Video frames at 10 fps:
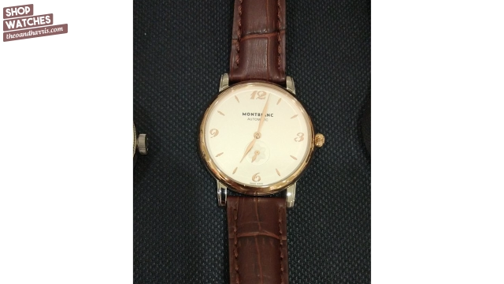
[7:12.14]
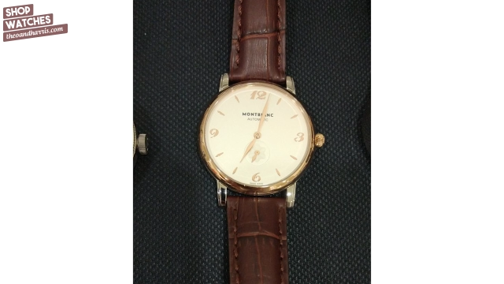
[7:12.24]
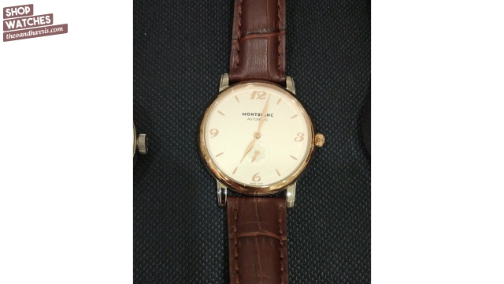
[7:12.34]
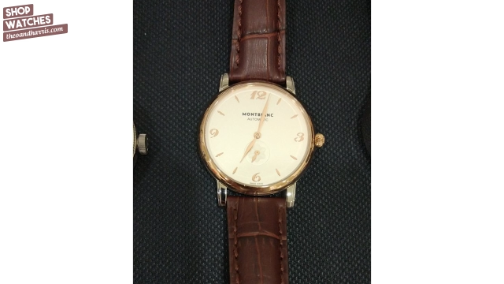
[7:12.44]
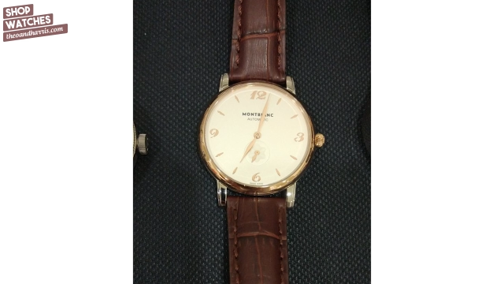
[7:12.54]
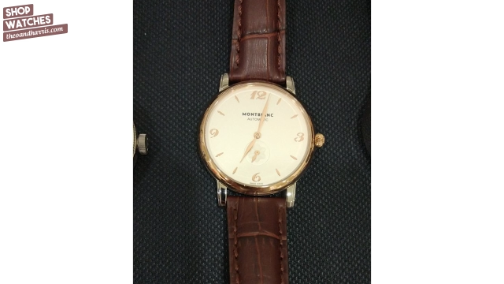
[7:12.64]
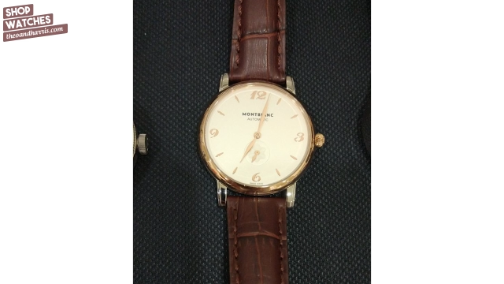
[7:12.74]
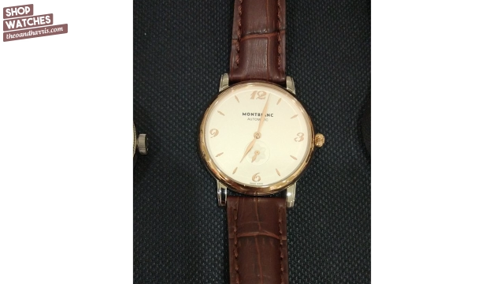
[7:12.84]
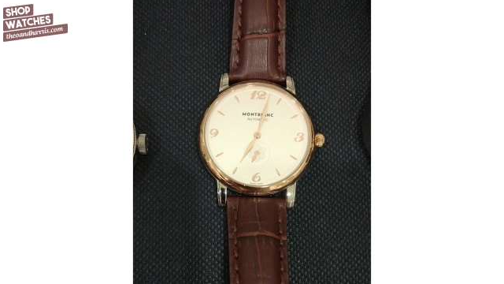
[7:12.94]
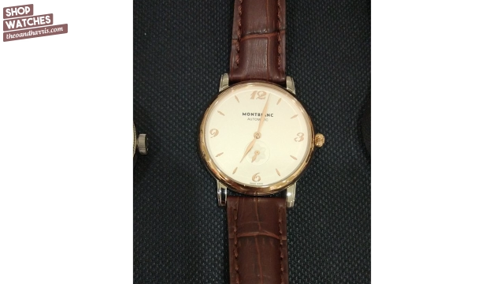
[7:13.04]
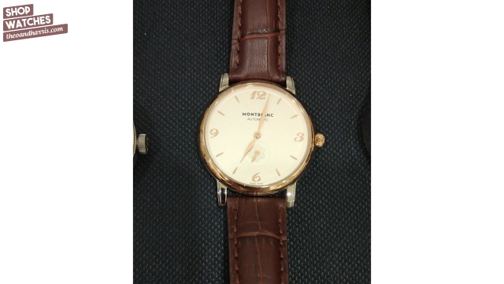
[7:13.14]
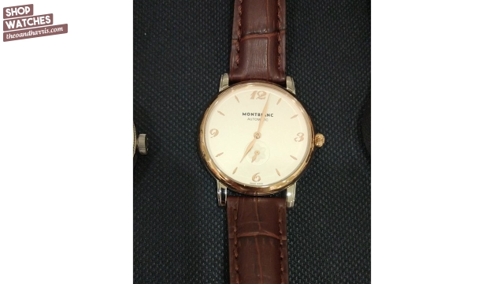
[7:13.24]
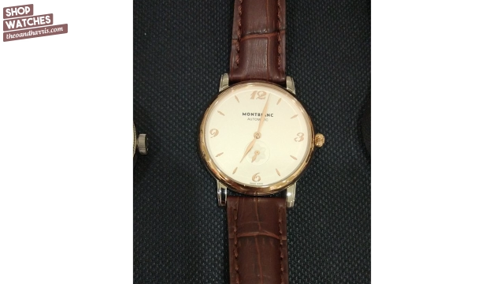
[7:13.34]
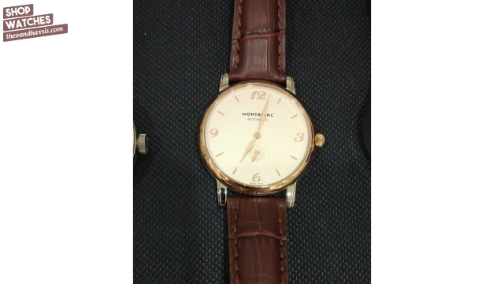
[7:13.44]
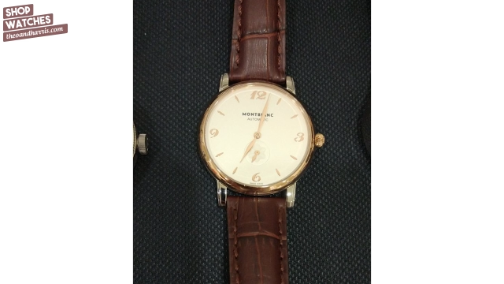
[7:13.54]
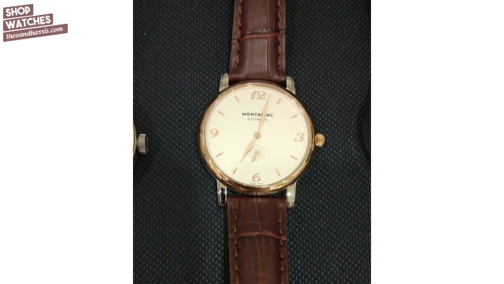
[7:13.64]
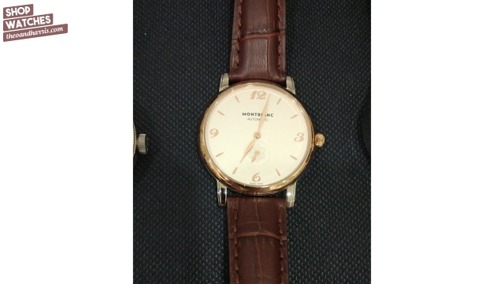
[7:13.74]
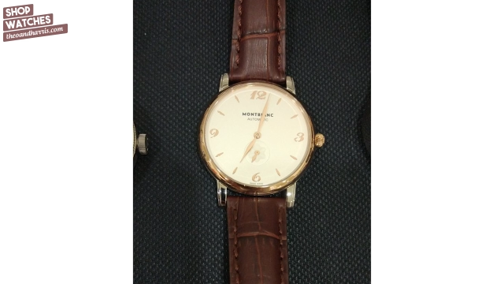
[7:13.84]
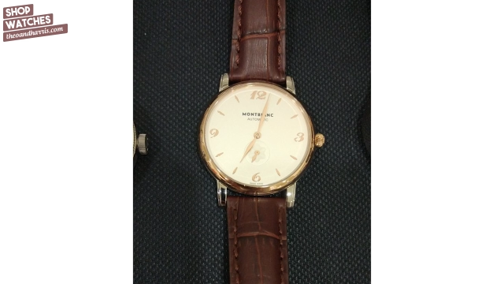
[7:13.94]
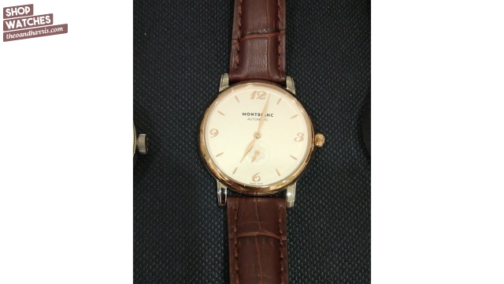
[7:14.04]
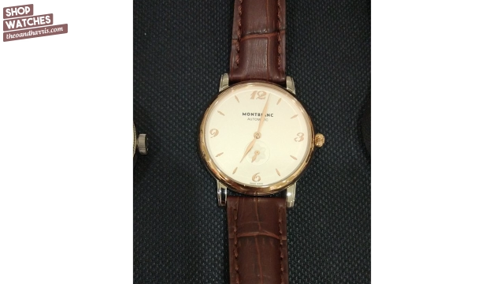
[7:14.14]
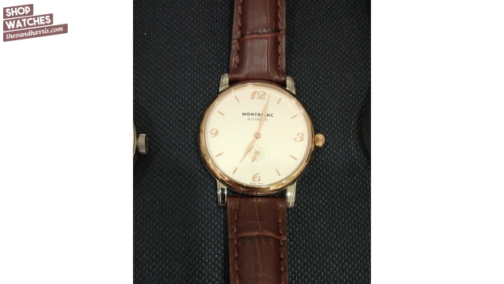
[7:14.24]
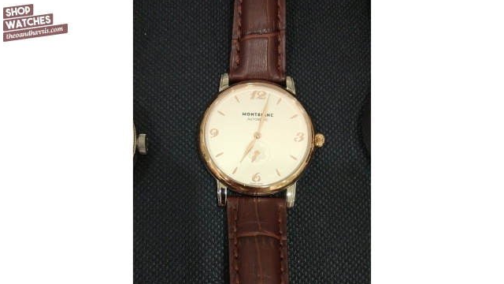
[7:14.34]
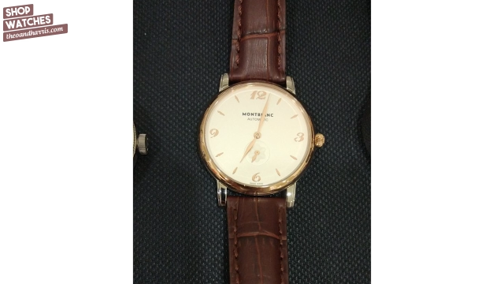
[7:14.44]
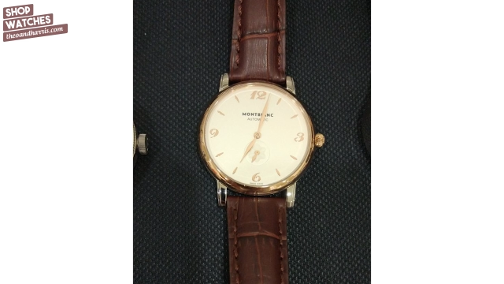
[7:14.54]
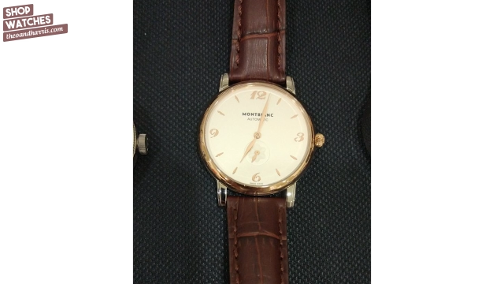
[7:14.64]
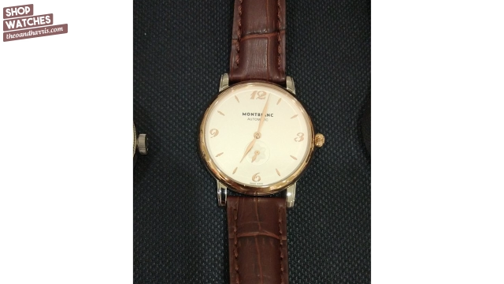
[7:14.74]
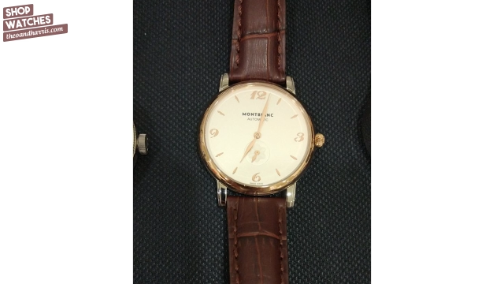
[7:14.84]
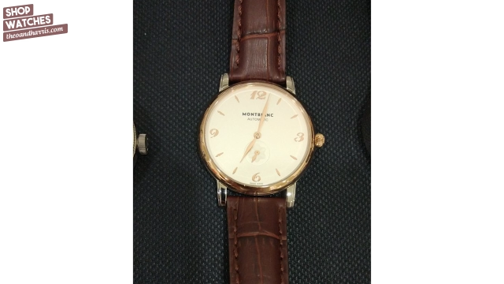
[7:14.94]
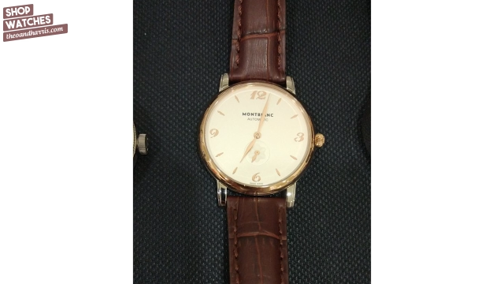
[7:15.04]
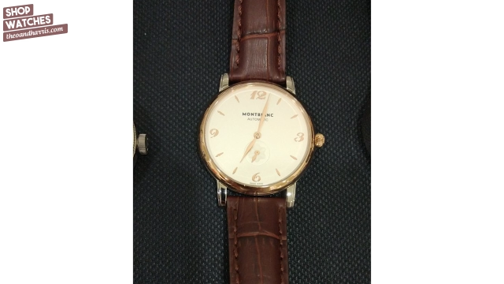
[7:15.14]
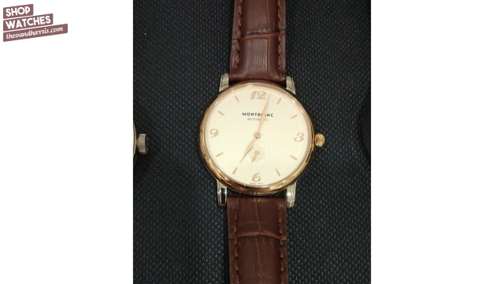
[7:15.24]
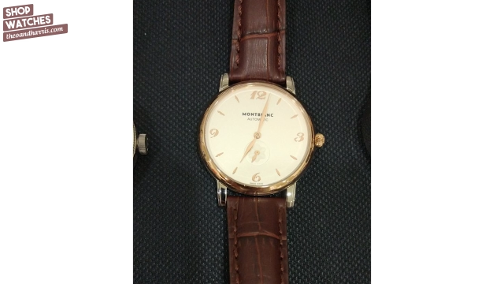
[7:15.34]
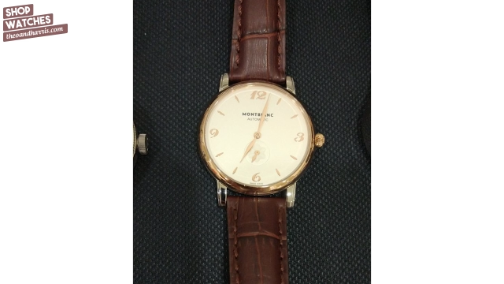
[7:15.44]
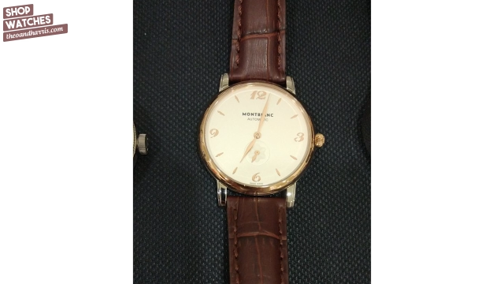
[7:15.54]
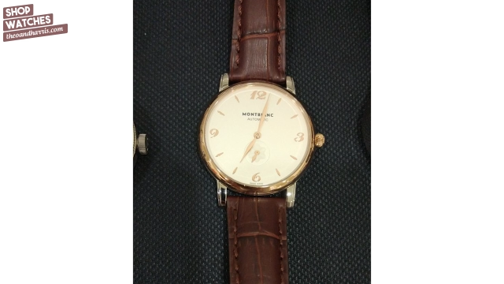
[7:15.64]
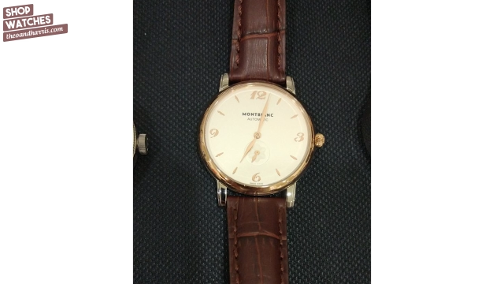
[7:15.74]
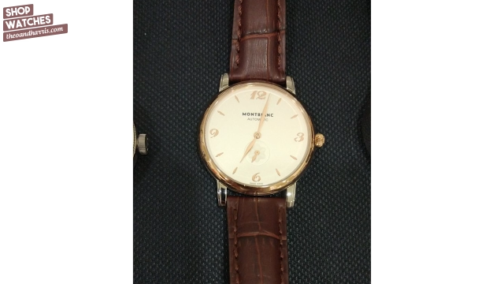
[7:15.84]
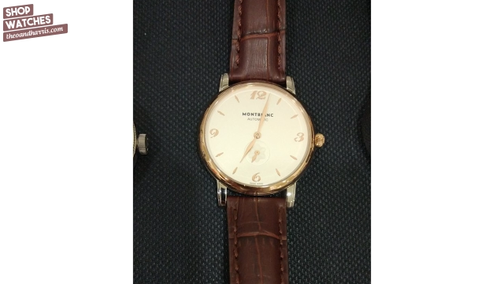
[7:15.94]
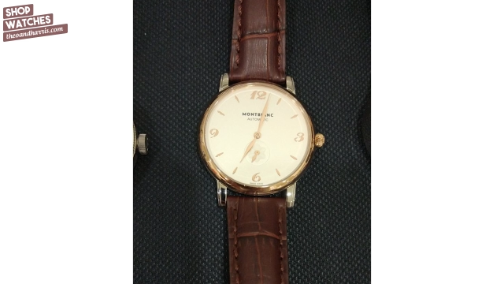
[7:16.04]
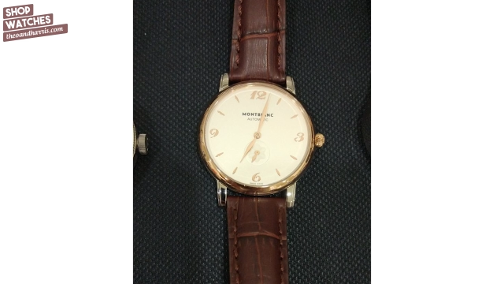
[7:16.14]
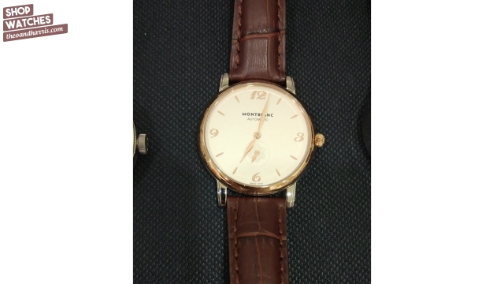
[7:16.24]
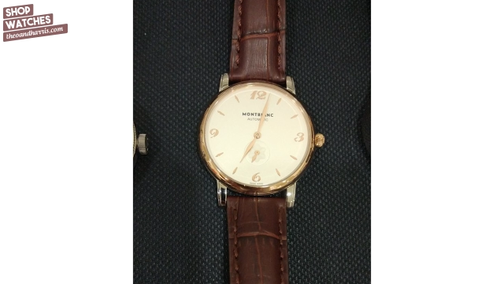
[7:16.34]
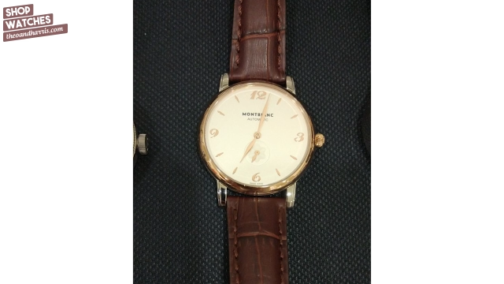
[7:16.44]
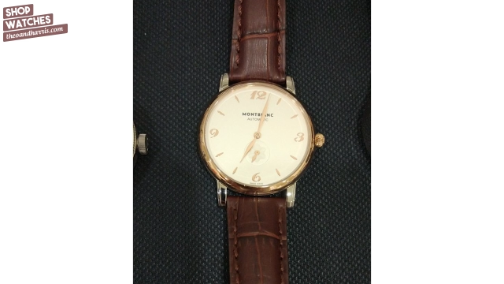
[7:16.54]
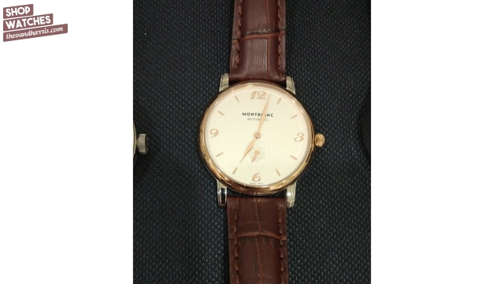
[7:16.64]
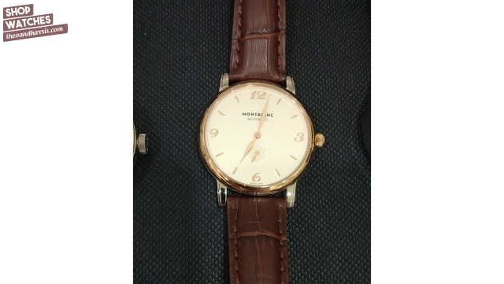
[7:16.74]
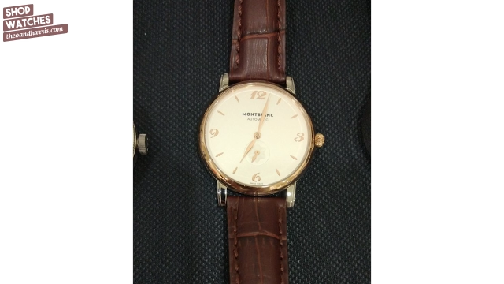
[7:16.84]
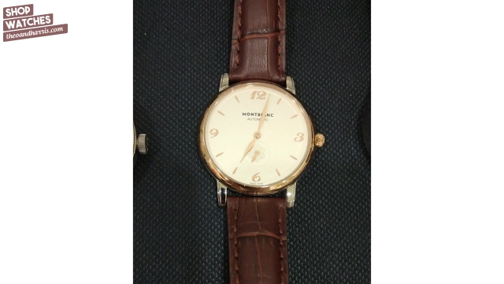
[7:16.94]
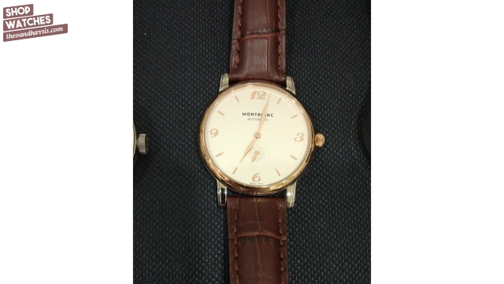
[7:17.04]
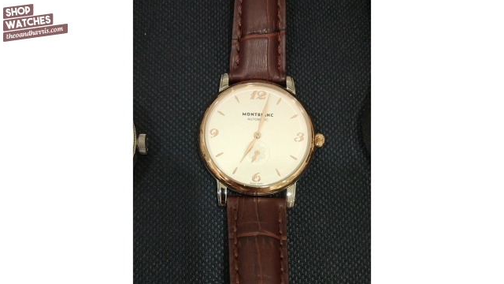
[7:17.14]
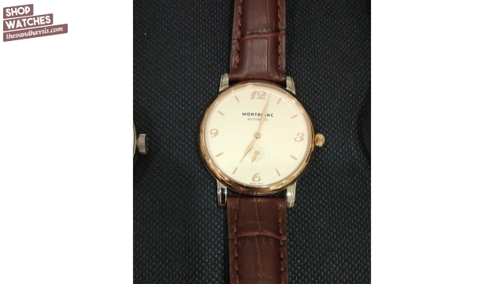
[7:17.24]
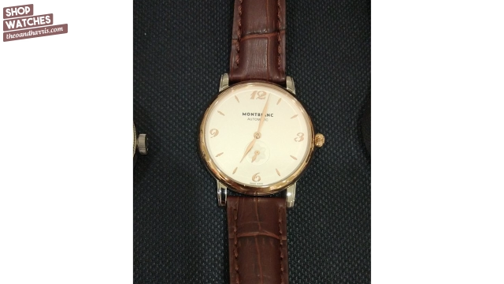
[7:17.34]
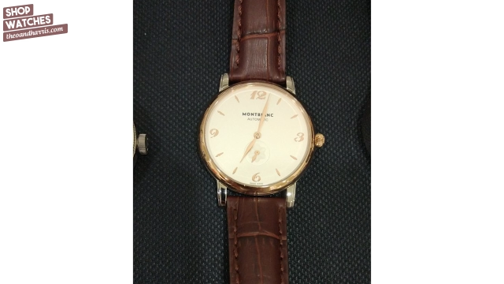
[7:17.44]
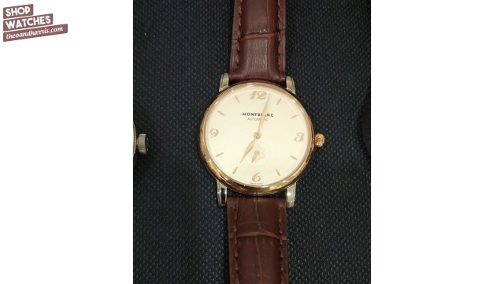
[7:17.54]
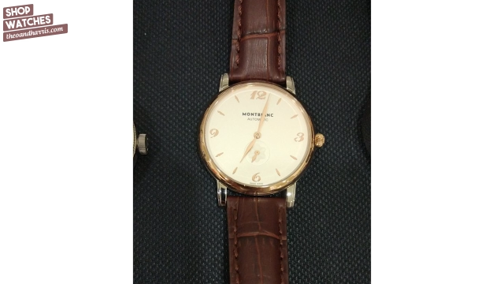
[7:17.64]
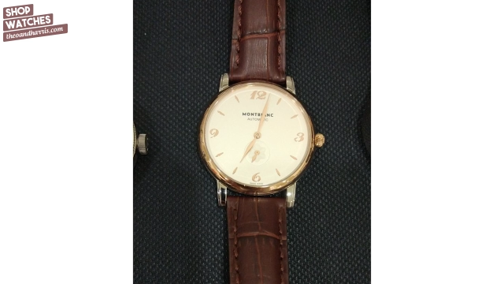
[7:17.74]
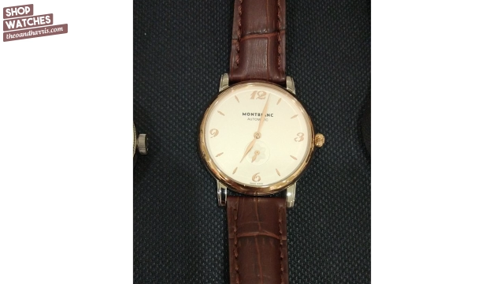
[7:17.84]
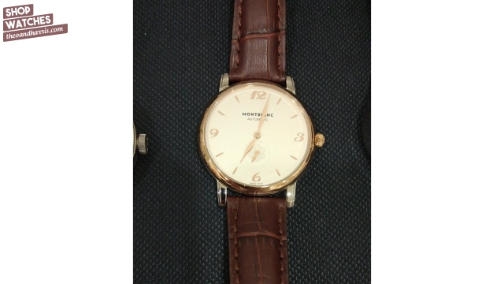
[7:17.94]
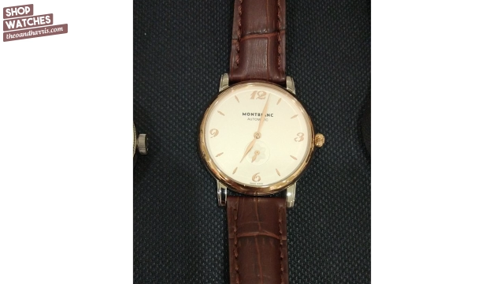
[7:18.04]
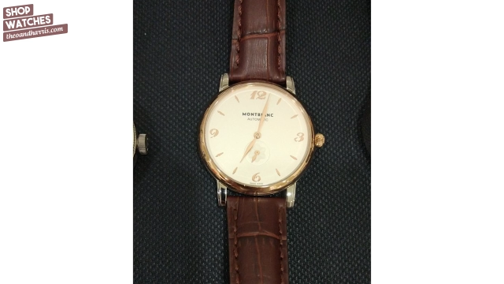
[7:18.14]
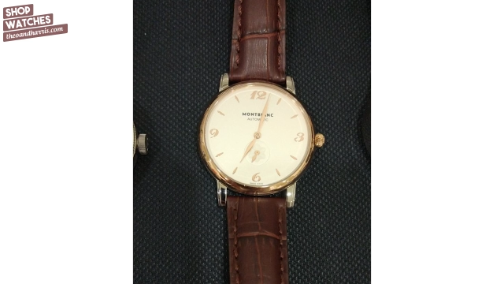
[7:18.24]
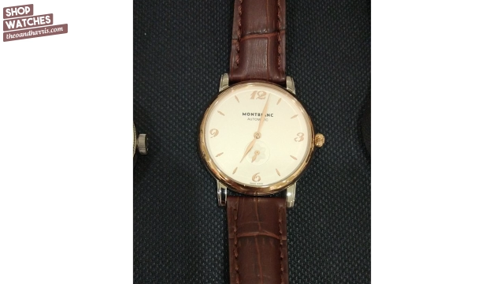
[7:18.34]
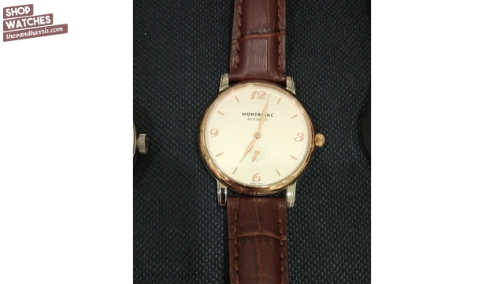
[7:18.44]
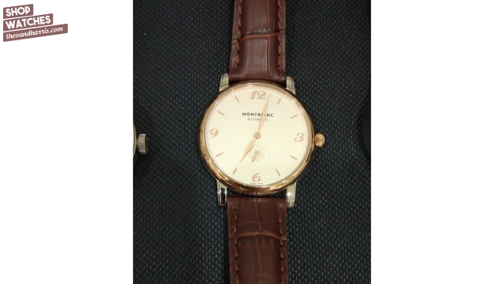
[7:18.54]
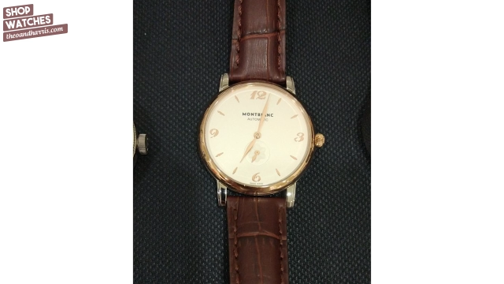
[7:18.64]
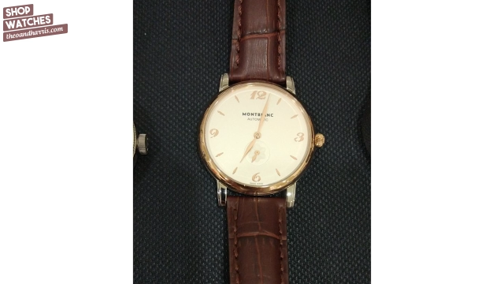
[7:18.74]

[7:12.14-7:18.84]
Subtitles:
[unreadable: no face in view]